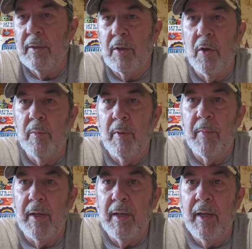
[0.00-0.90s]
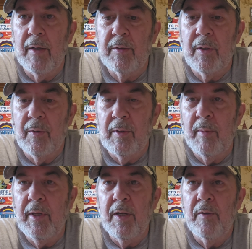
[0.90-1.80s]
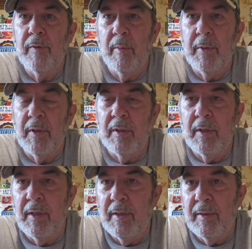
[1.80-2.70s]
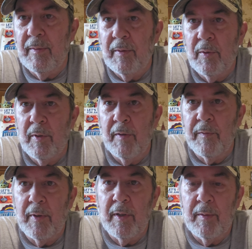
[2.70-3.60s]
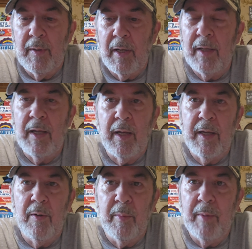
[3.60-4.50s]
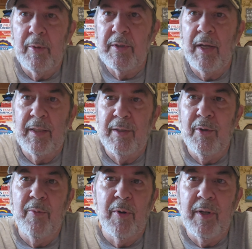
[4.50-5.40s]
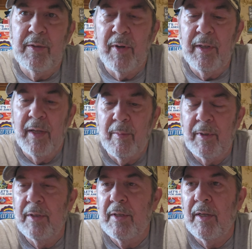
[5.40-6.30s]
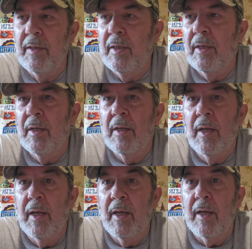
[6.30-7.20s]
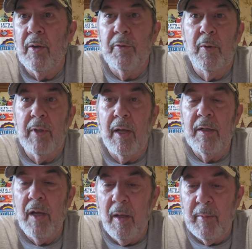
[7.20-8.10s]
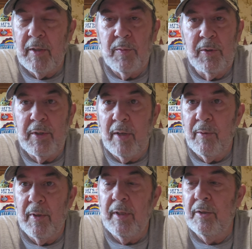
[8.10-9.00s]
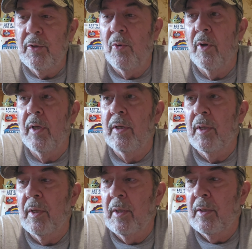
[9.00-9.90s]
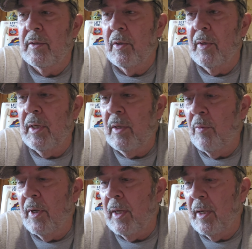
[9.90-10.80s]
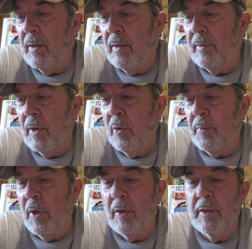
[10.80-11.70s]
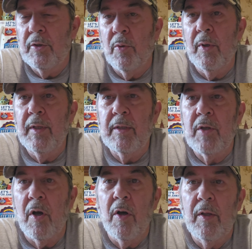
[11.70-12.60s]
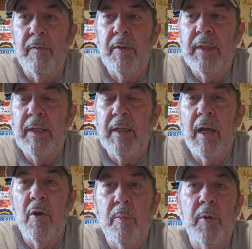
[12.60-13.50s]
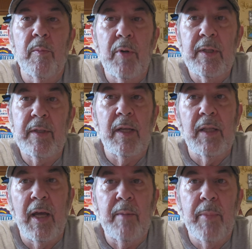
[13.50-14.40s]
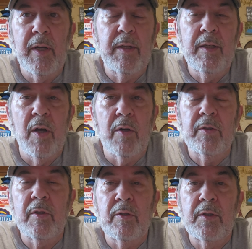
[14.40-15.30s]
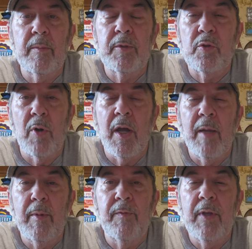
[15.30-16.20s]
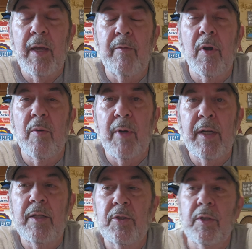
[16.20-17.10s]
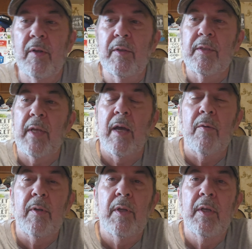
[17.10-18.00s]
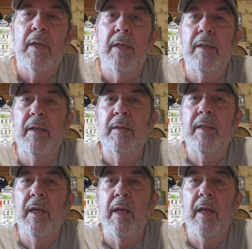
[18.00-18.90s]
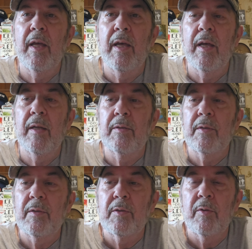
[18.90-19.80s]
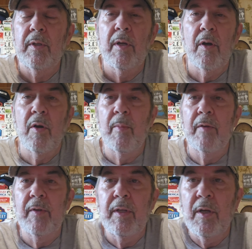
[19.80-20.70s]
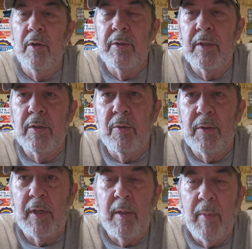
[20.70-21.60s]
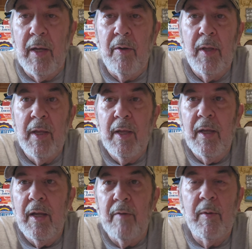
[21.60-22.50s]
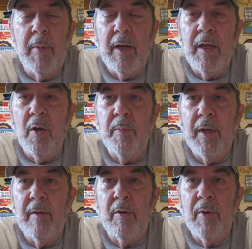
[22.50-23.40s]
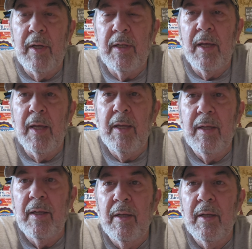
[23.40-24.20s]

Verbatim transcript: is open by now, so let me hear from you. I can't remember exactly who it was right now, because I go through a lot of comments, which I really enjoy. So anyway, hope y'all enjoyed this haul. If you did, I hope you'll press that like button. Also subscribe if you haven't already, and share this out, and hit that so you get all my videos as soon as they come out. Everybody, I hope you have a great day,